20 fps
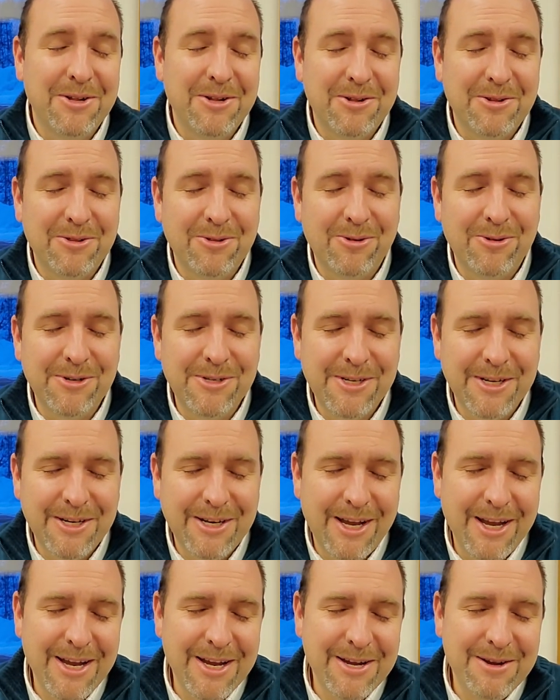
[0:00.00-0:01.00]
Lord,
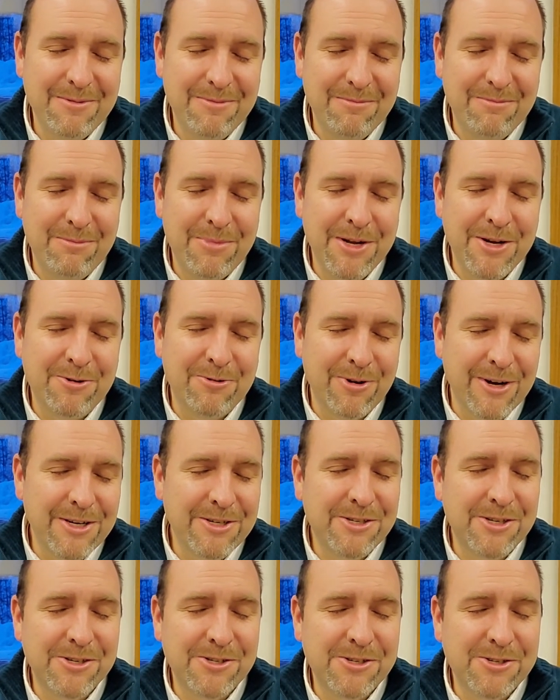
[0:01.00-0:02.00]
today, be
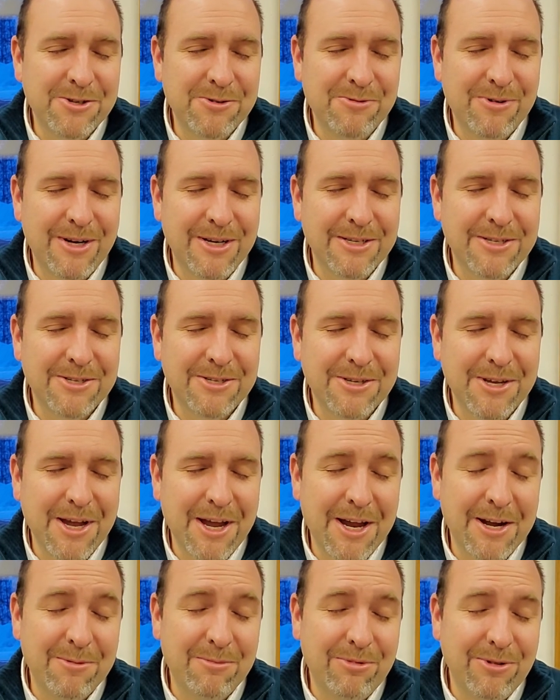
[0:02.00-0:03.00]
gracious to us
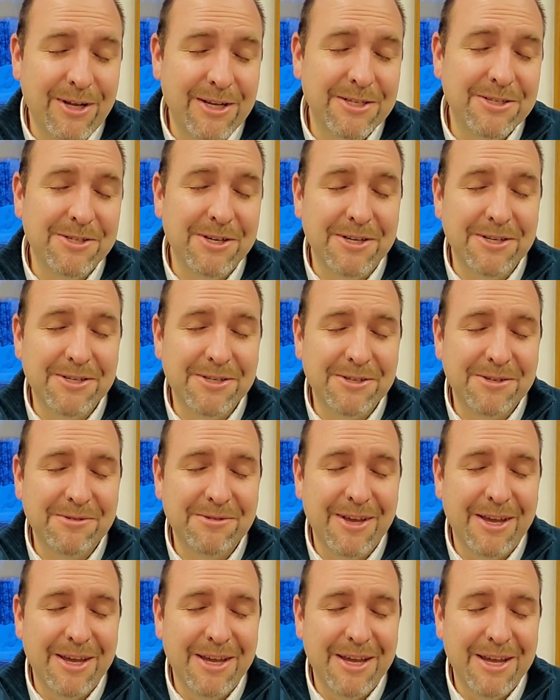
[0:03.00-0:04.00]
and bless us,
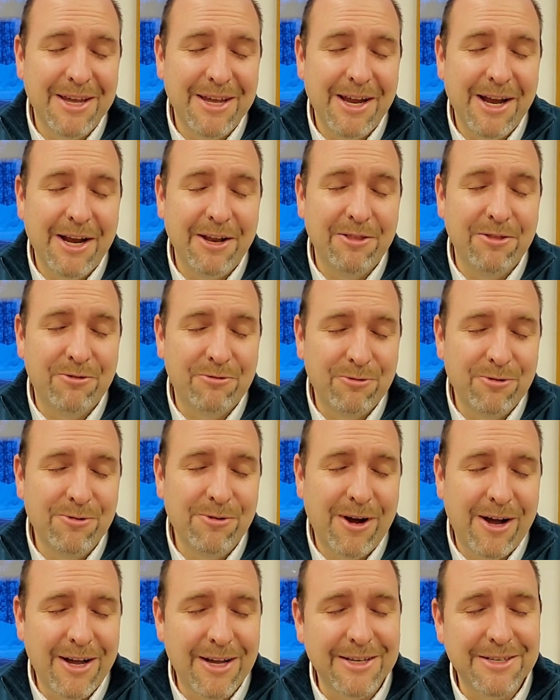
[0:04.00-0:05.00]
and through
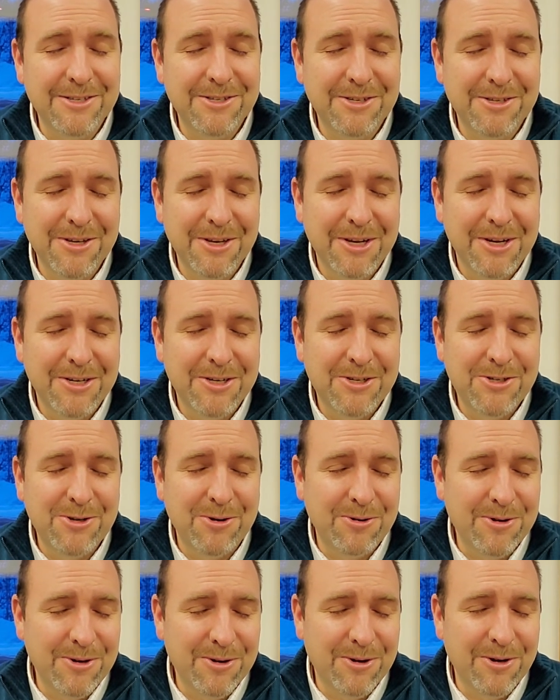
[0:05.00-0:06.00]
us,
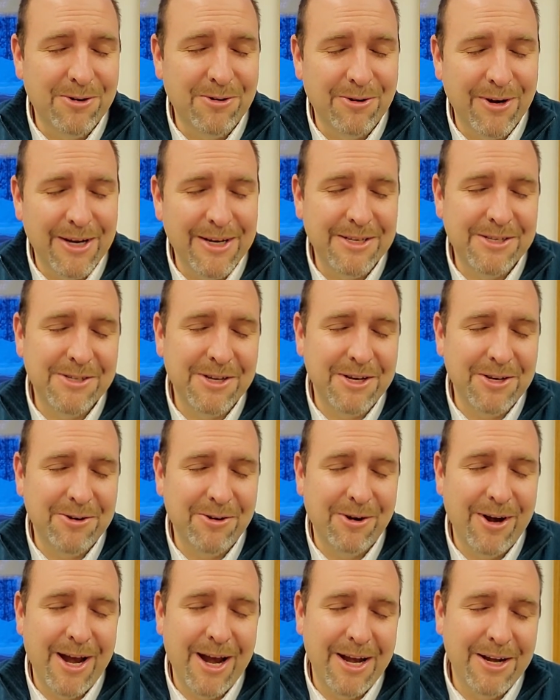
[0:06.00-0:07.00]
show your grace and
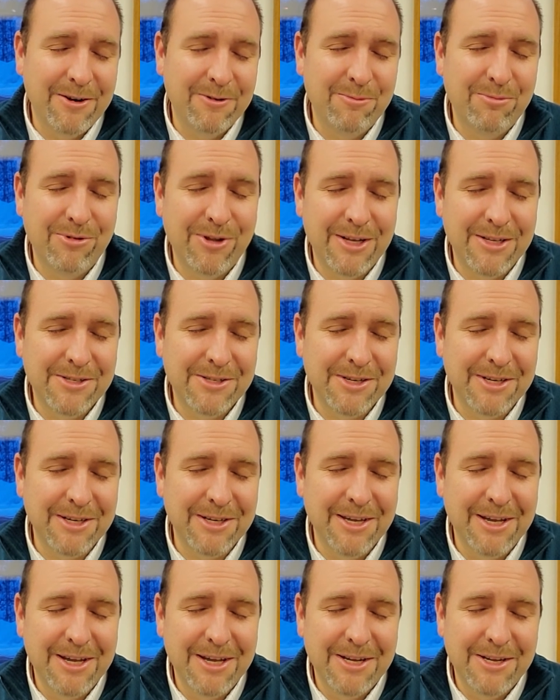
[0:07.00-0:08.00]
your hand of blessing
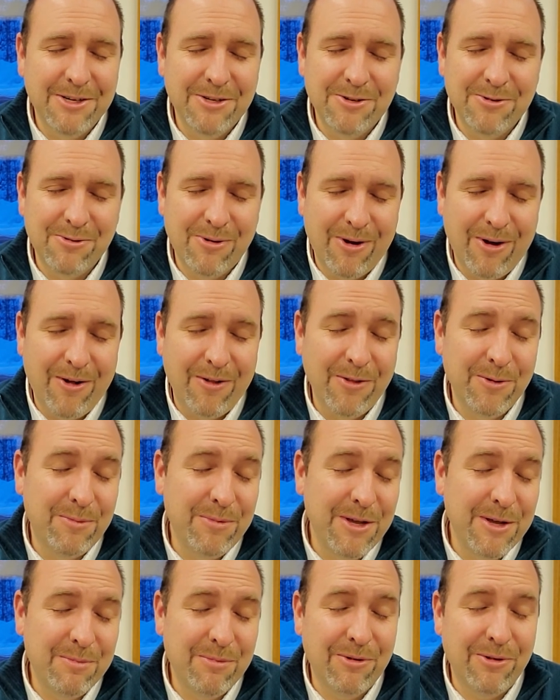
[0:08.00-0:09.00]
to all the
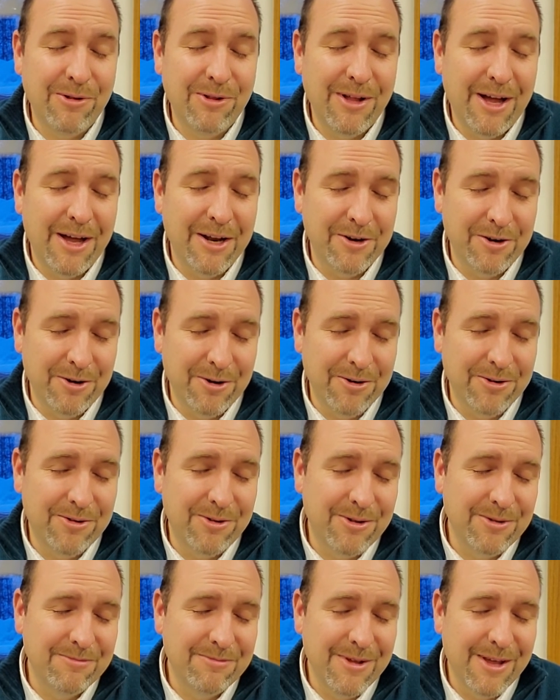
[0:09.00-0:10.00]
people on
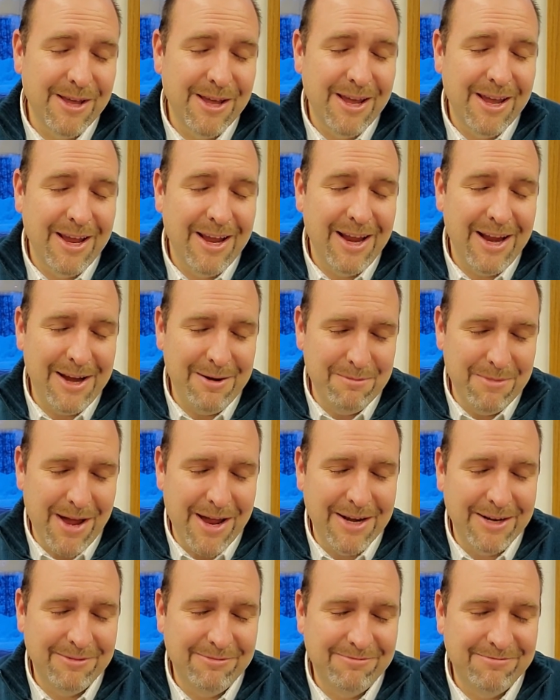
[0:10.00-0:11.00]
earth.
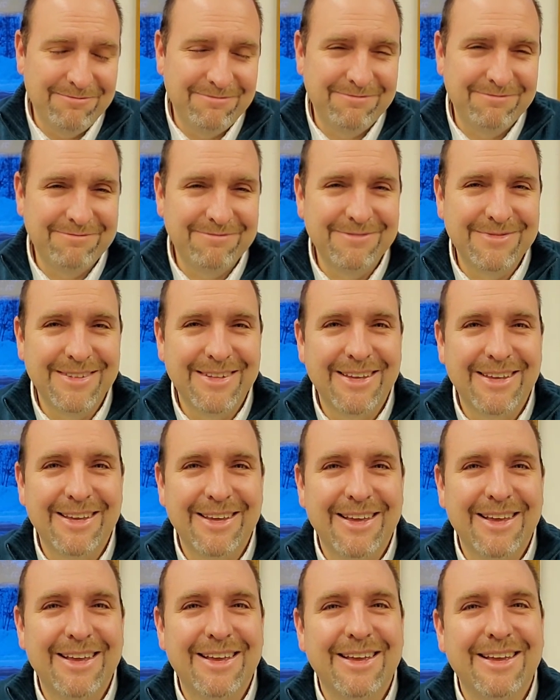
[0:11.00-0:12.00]
Amen.
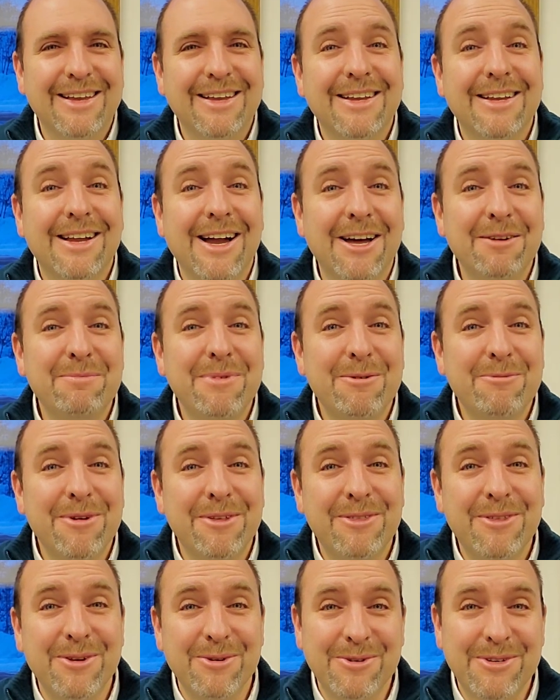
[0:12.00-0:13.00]
God be
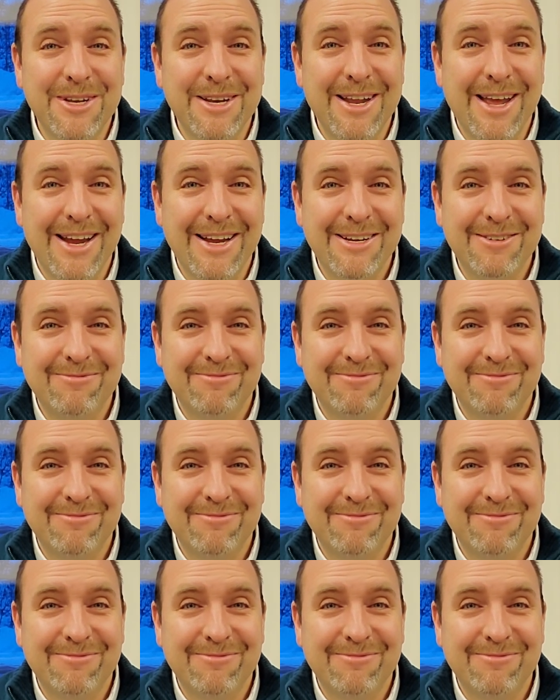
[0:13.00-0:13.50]
with you today.